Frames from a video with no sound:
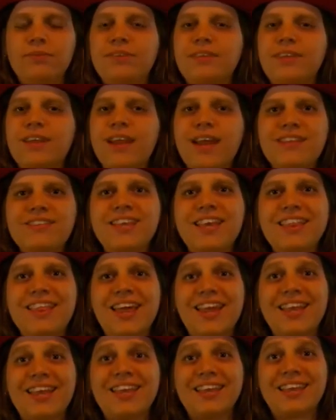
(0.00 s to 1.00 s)
Did I say
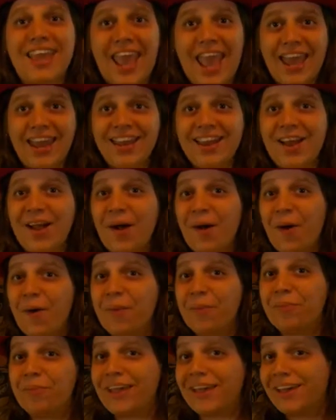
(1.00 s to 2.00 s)
that again? Oh
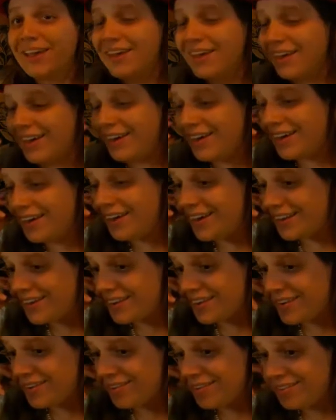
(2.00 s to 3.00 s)
my
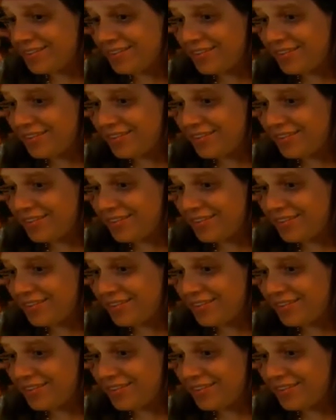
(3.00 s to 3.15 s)
goodness.